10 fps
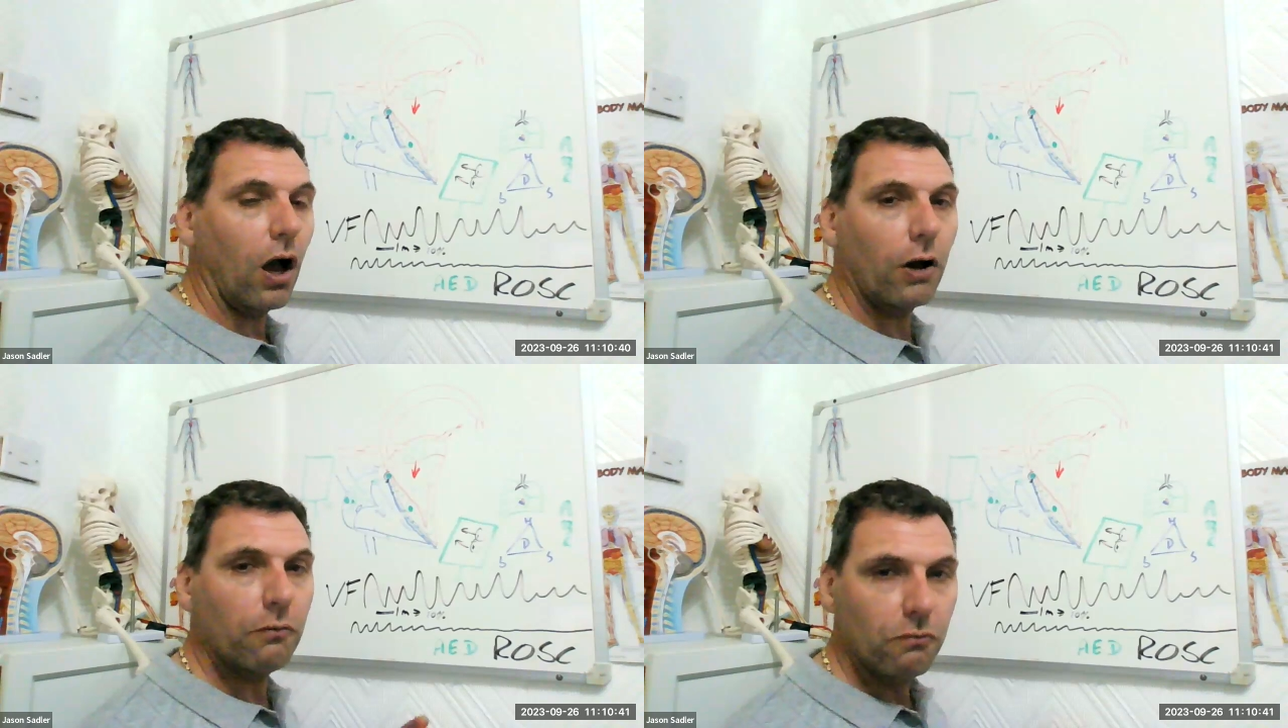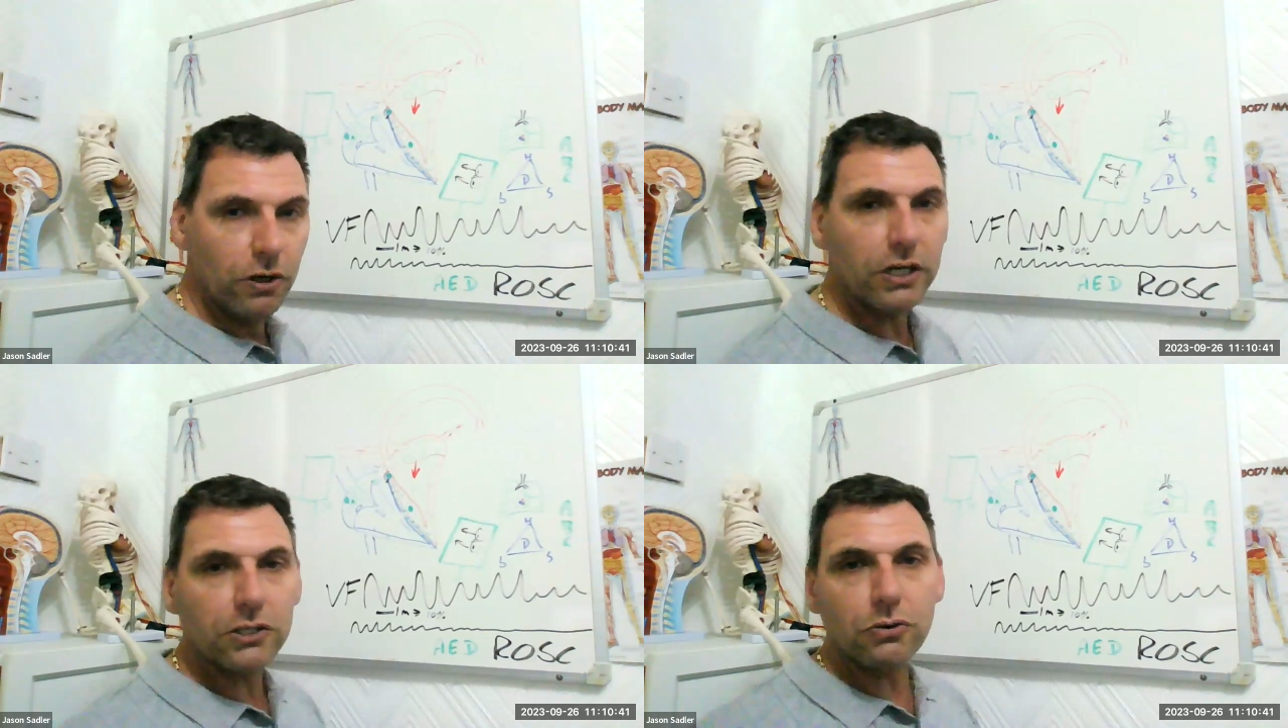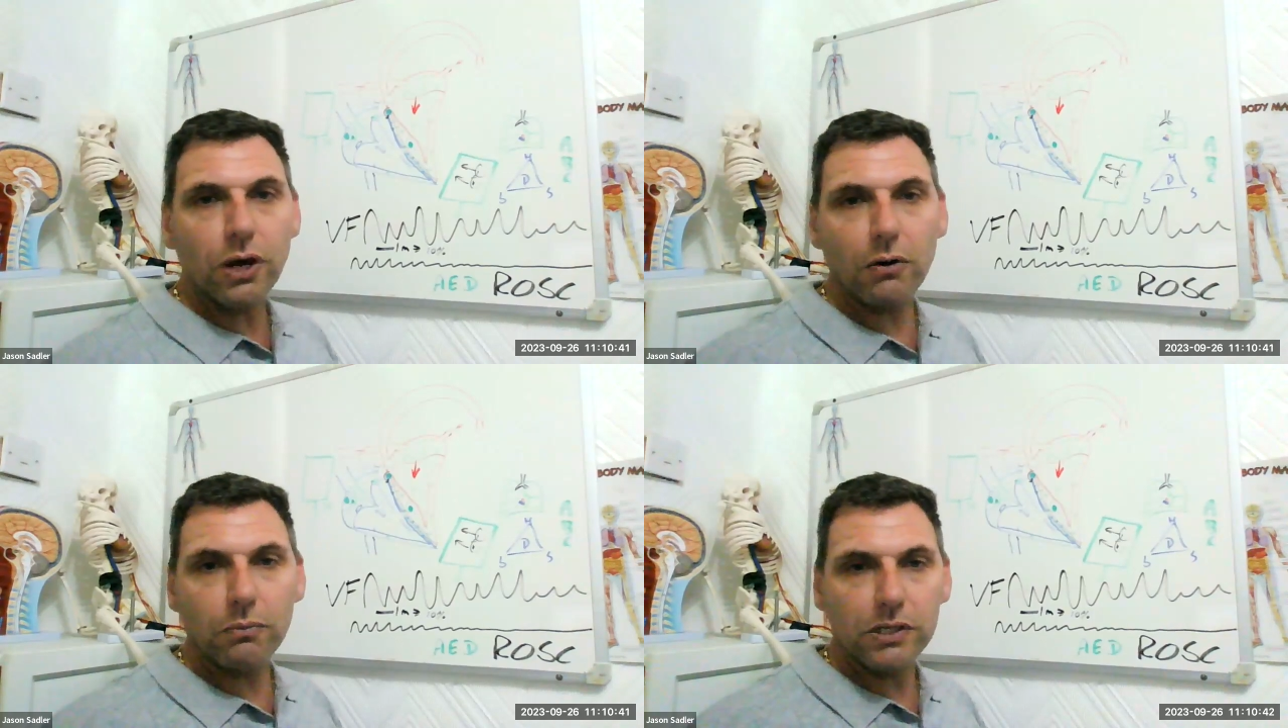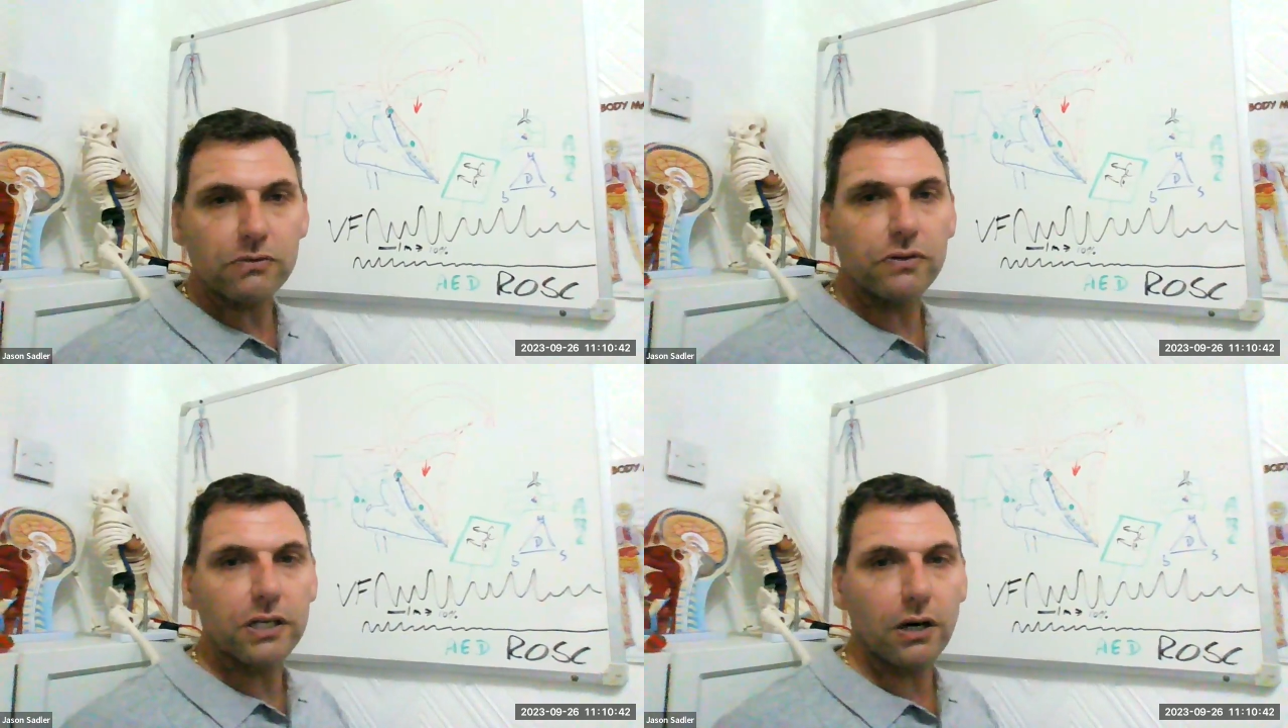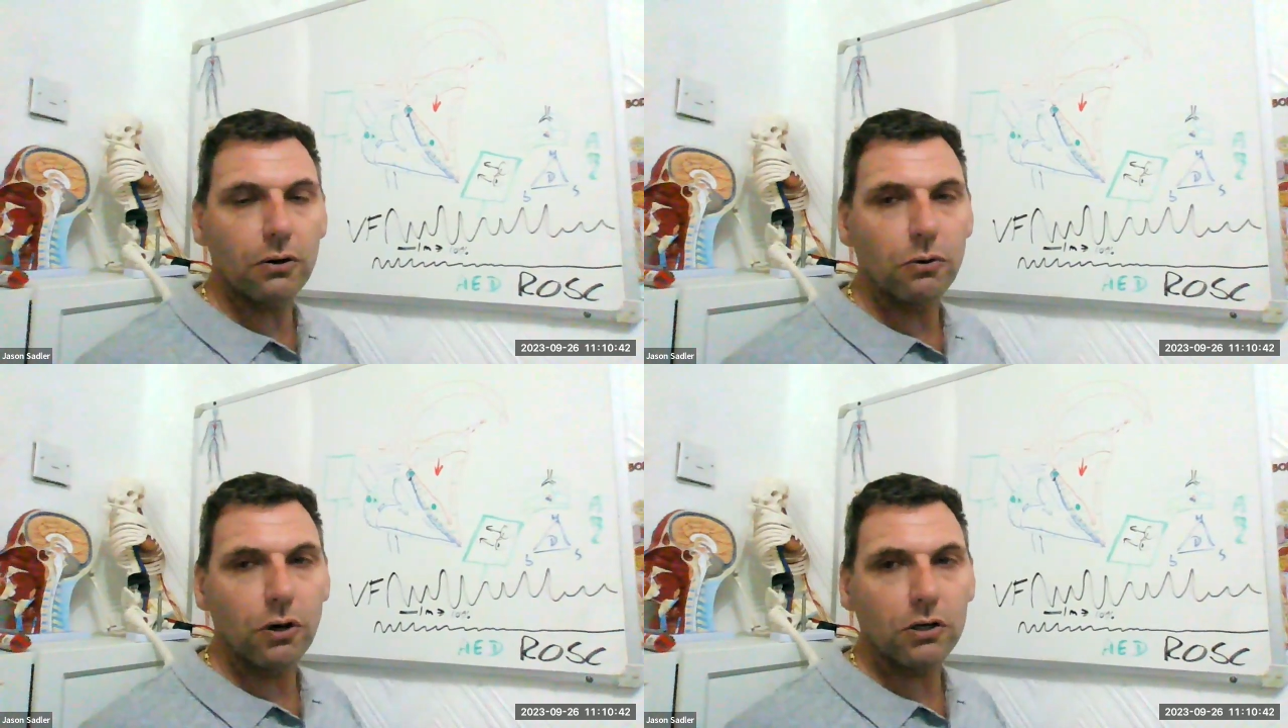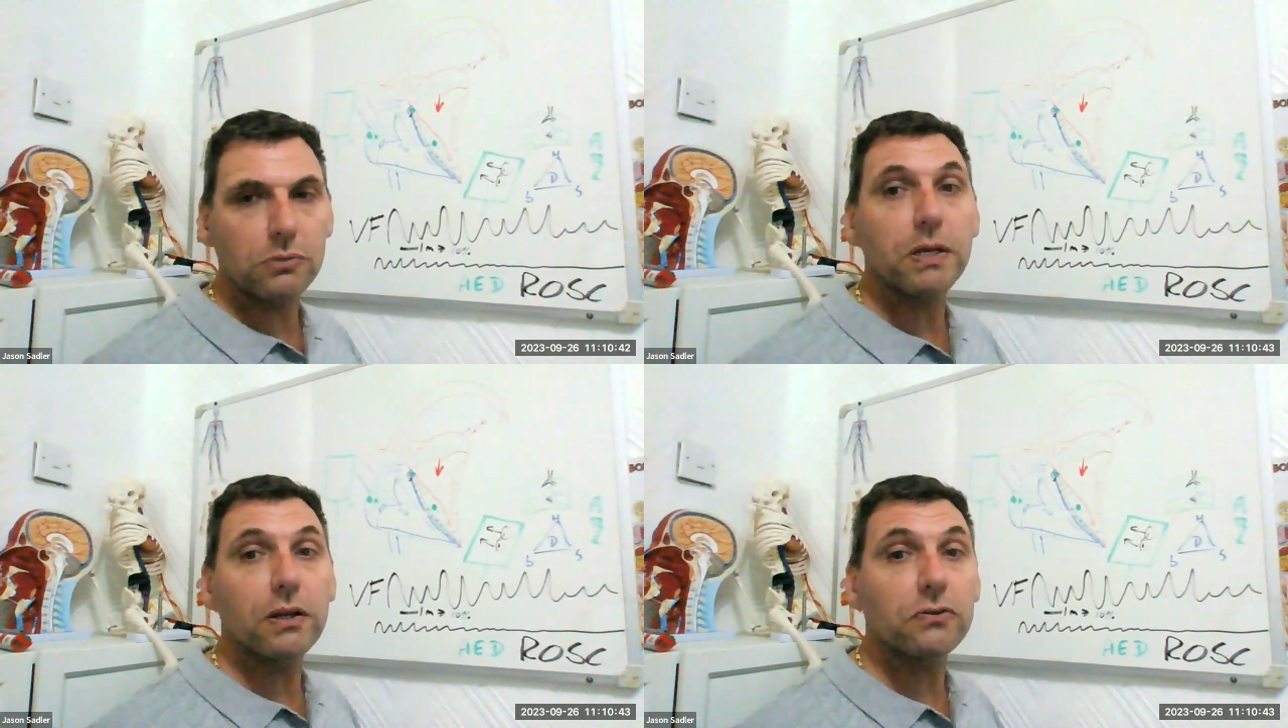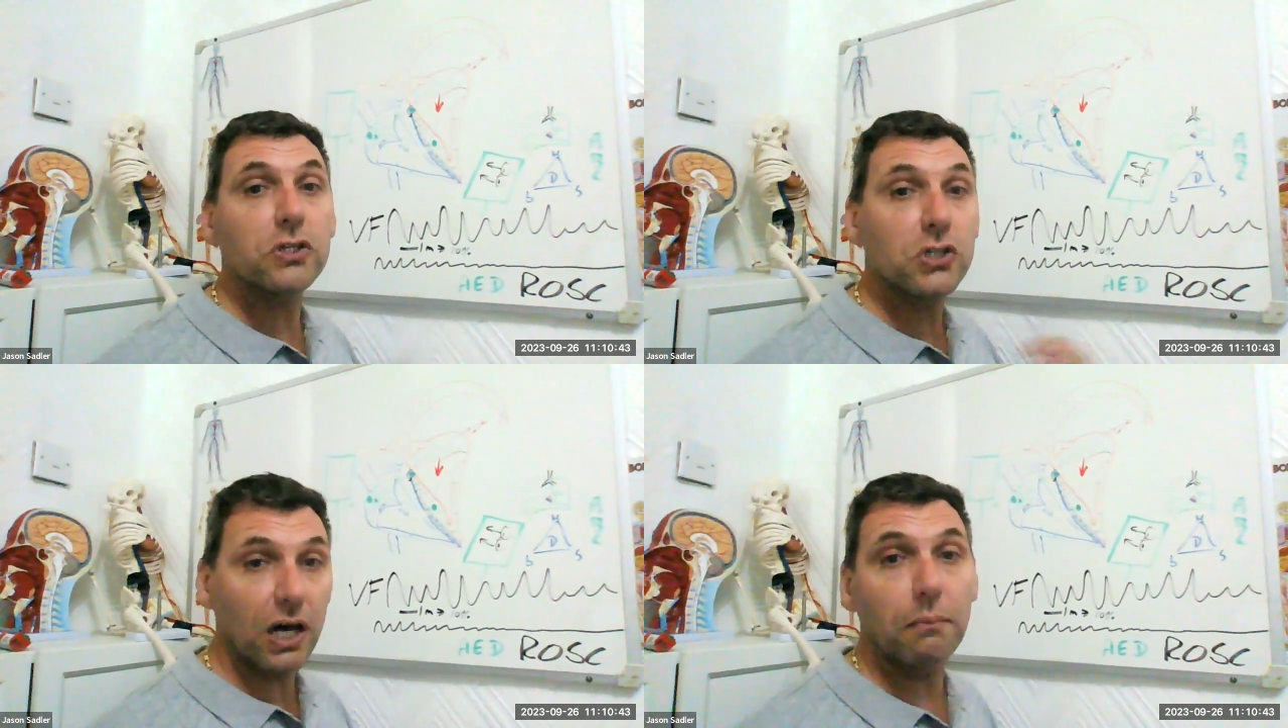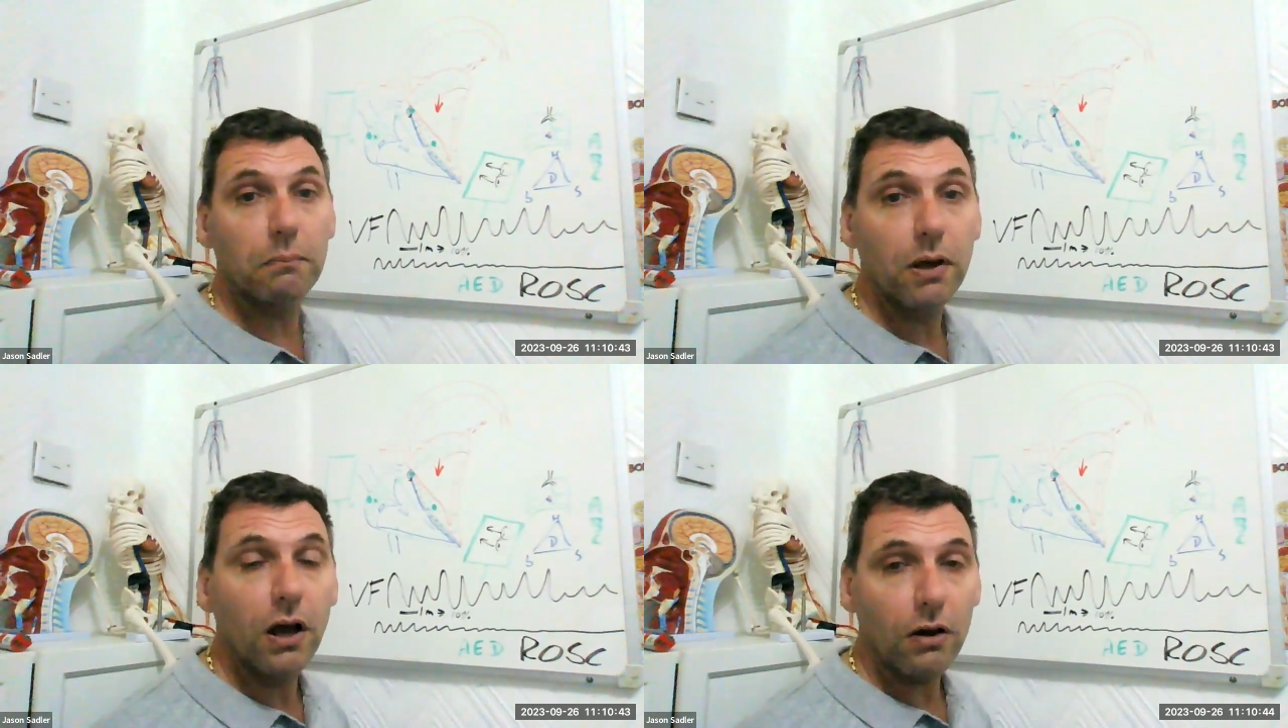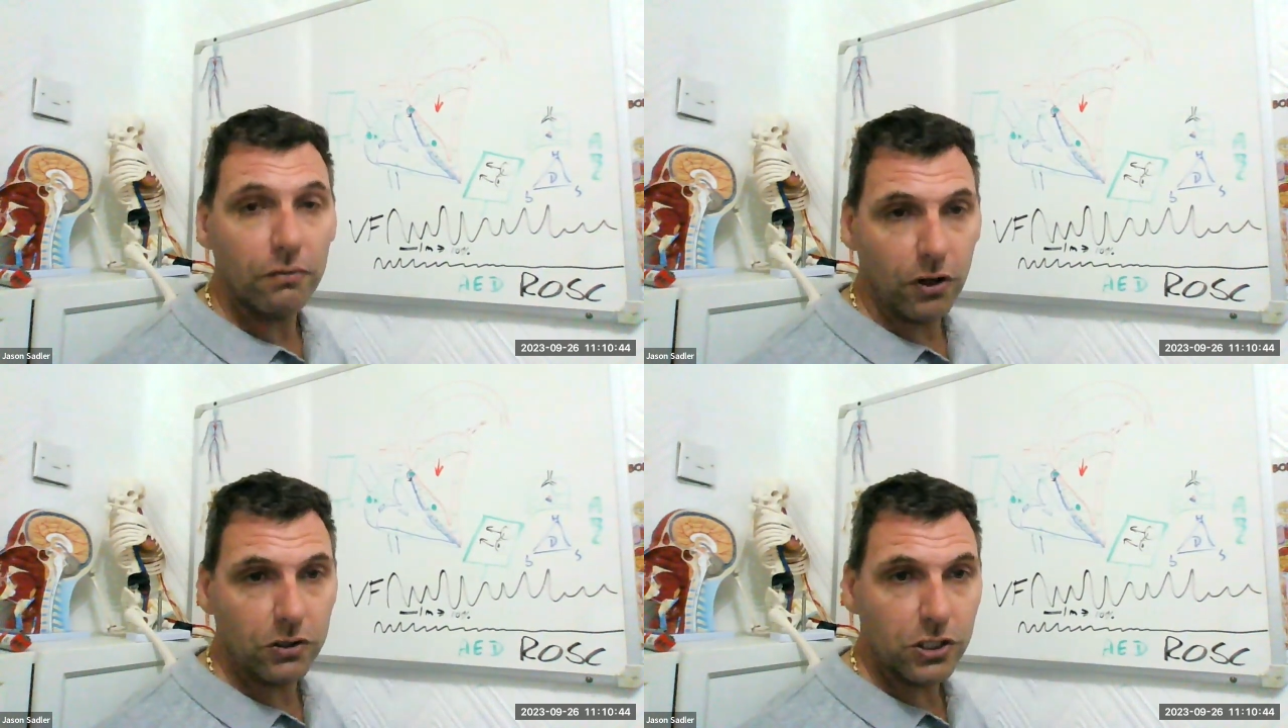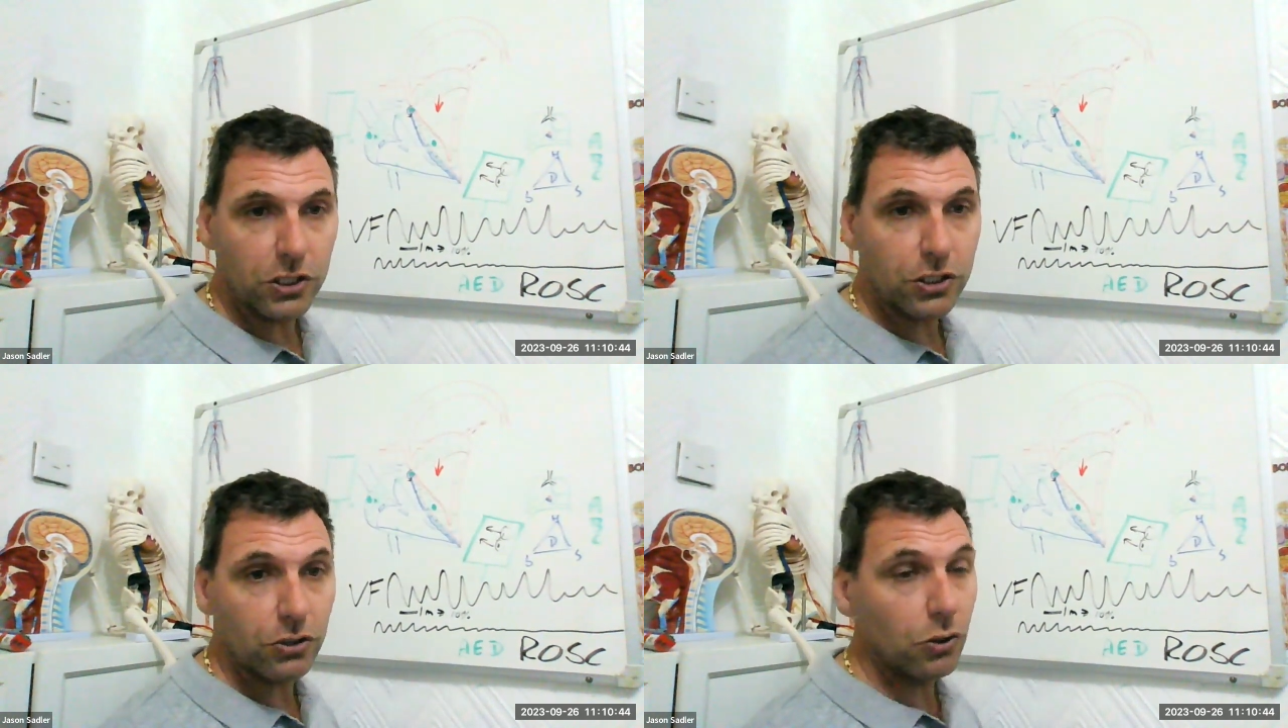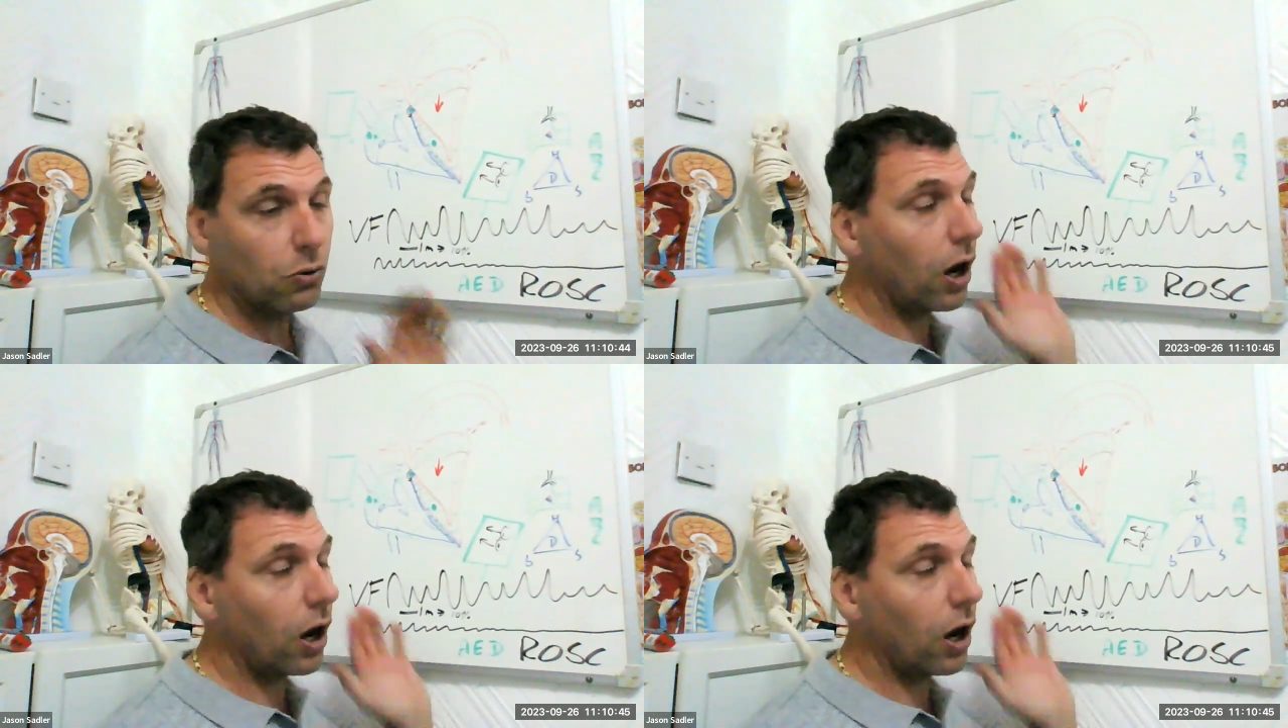I really do hope this video has been of some advantage to you.